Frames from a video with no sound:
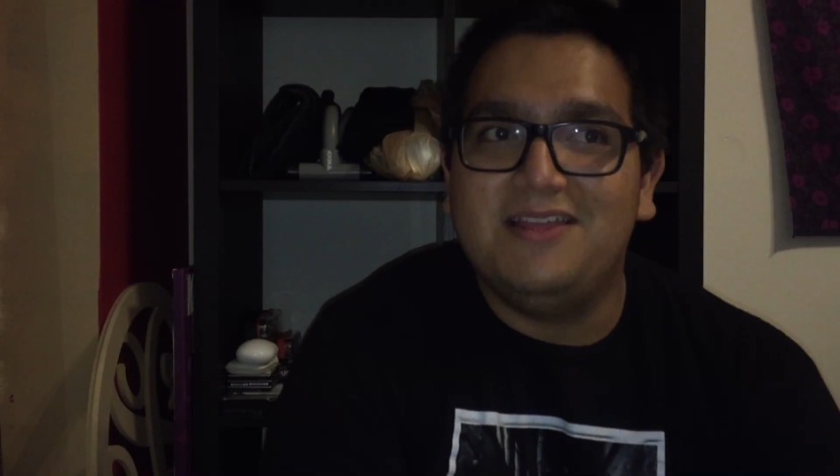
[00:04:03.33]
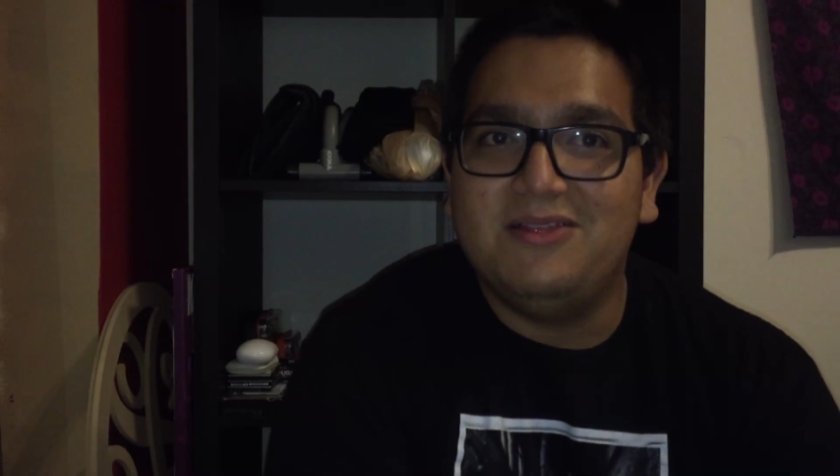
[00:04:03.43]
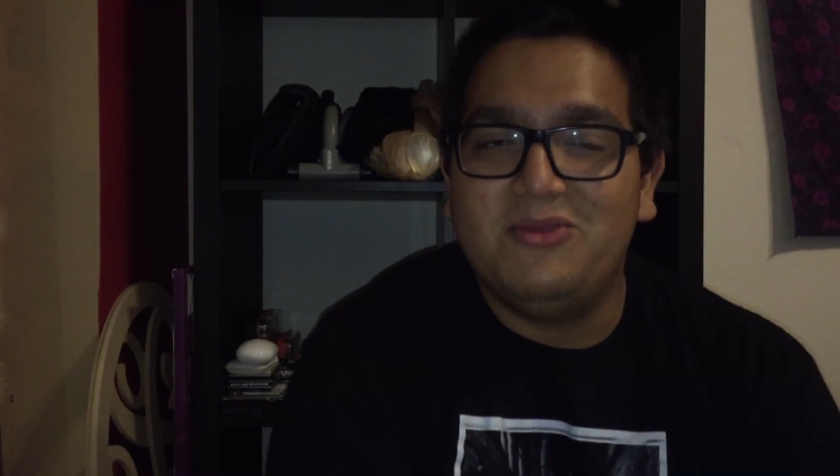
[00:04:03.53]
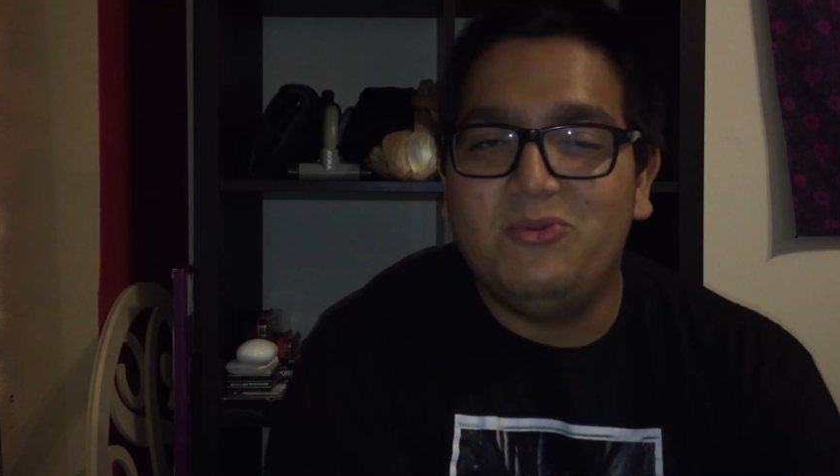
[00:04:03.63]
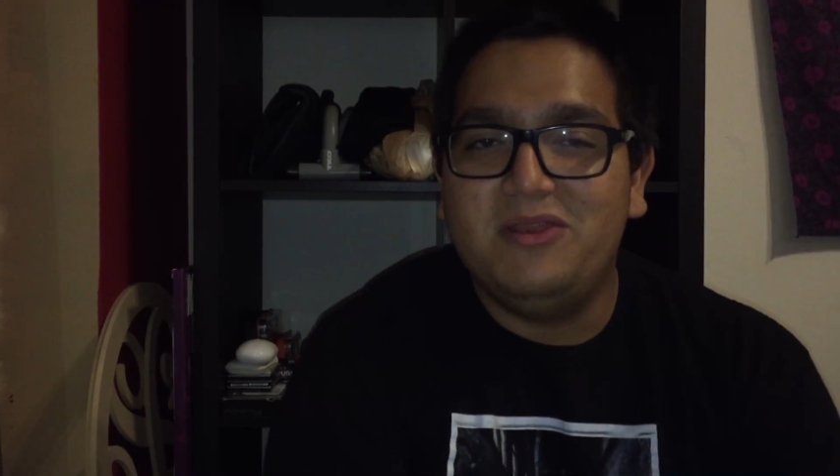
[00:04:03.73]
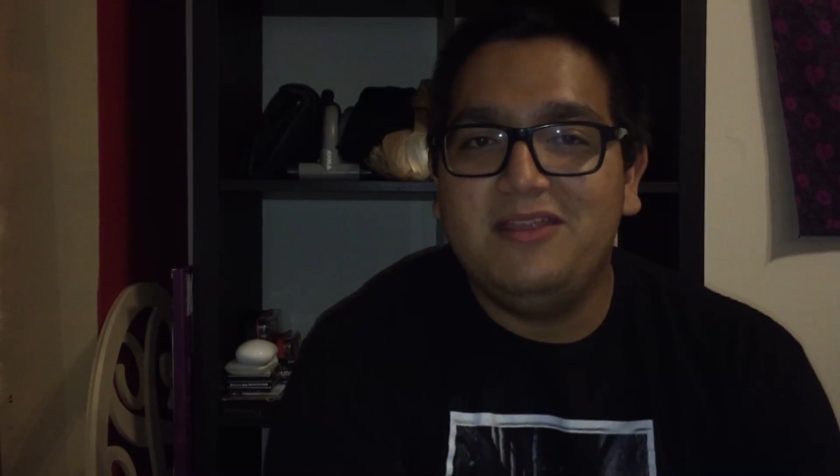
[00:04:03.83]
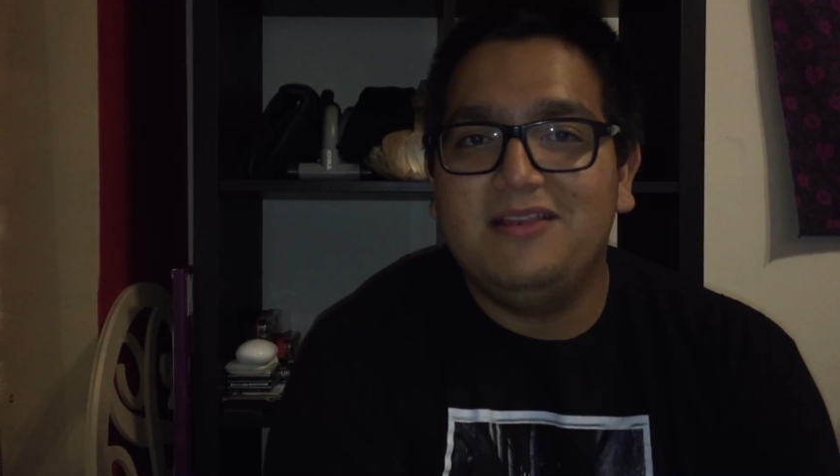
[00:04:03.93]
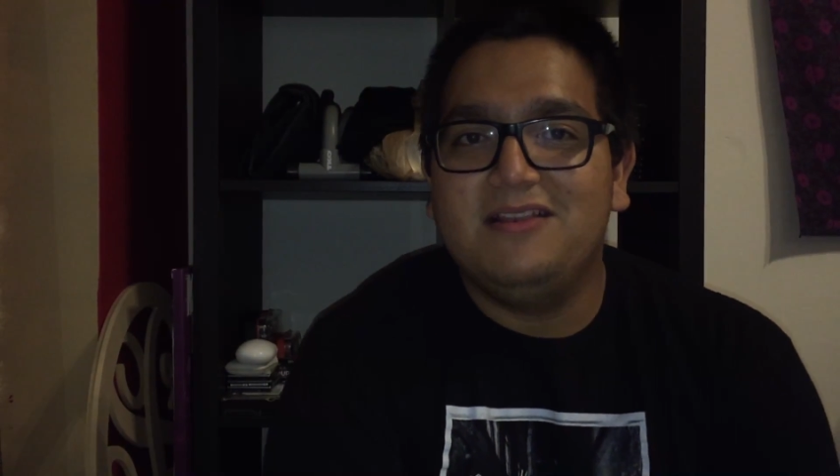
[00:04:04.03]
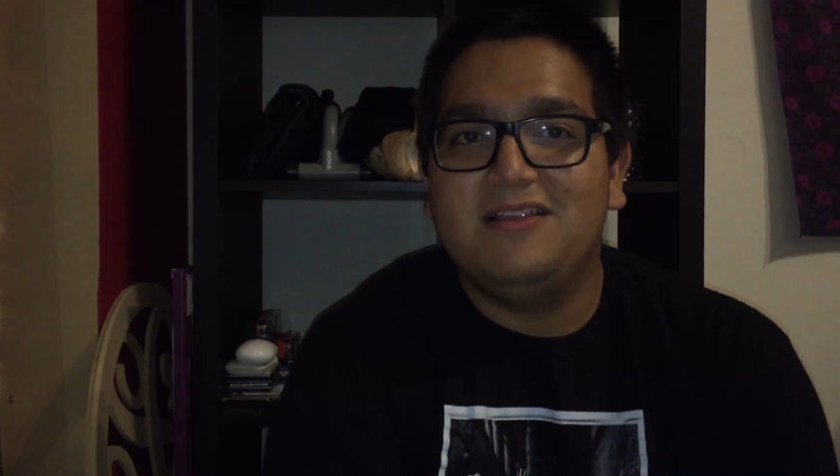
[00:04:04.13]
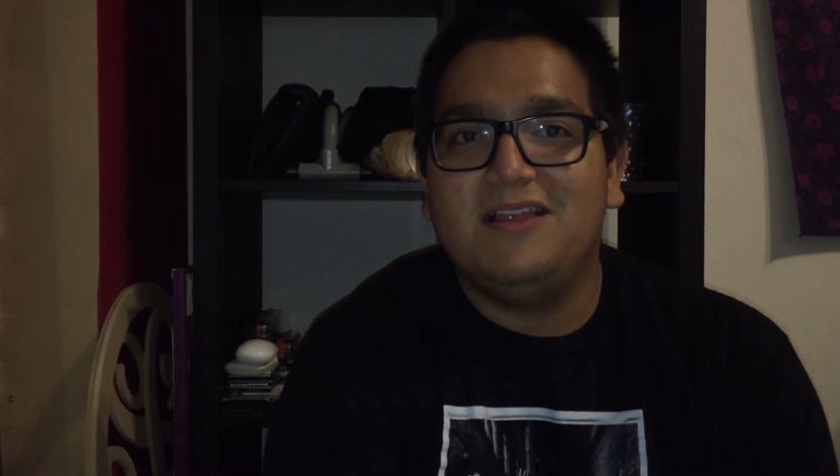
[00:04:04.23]

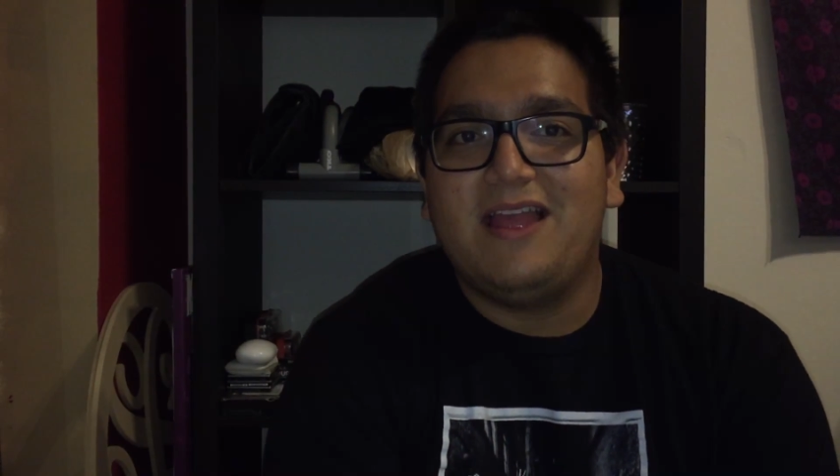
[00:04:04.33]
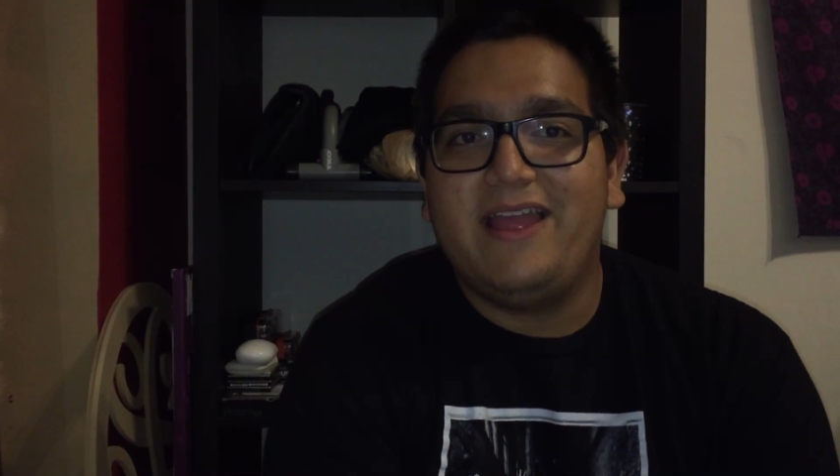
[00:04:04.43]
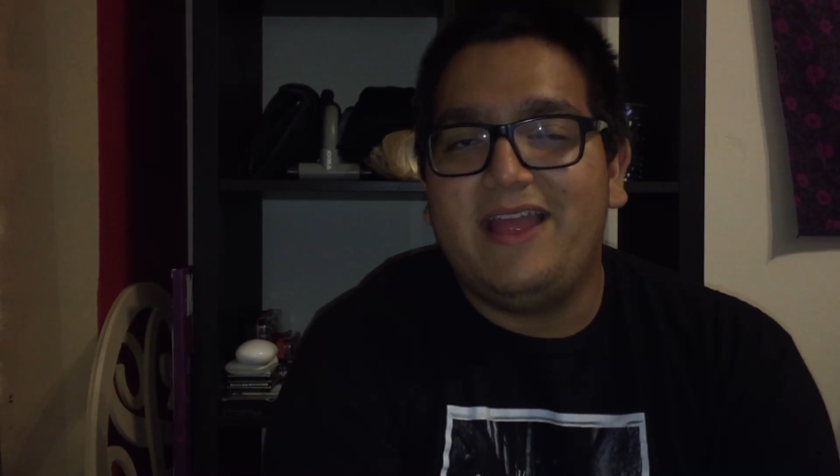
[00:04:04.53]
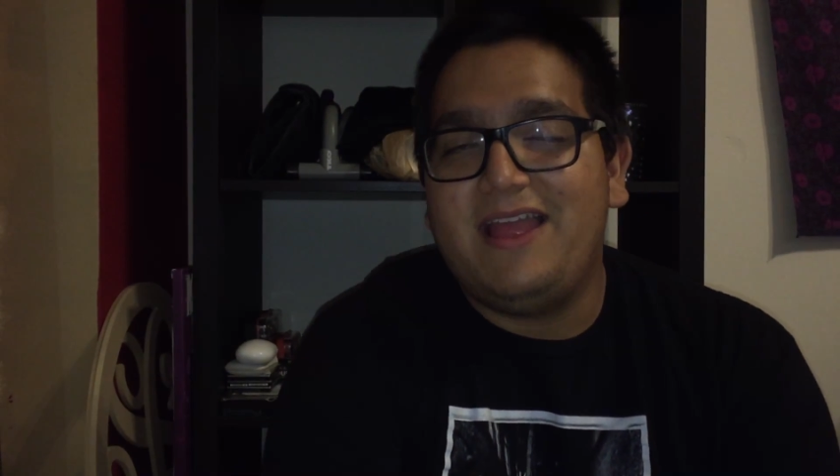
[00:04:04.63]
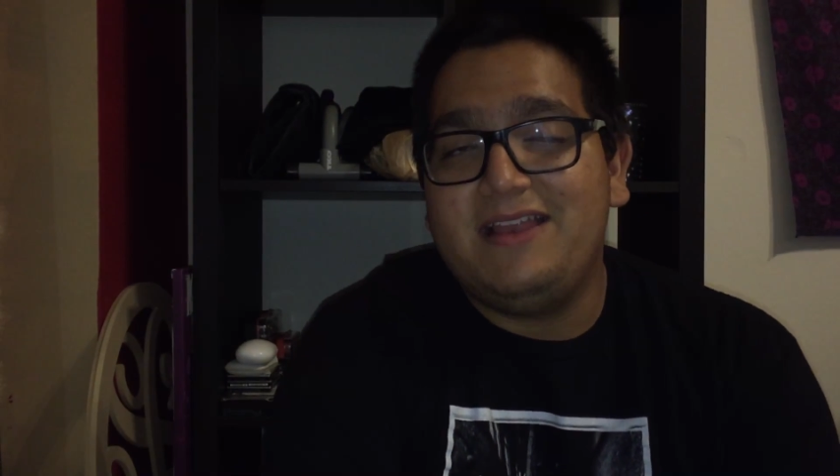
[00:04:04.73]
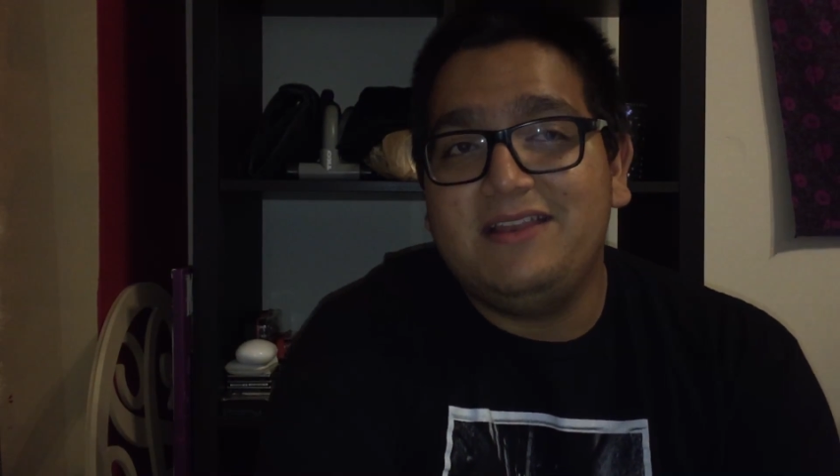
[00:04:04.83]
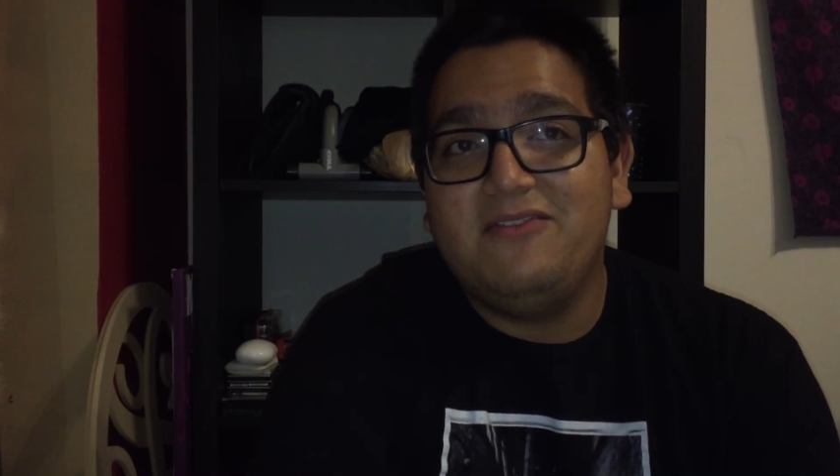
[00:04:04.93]
I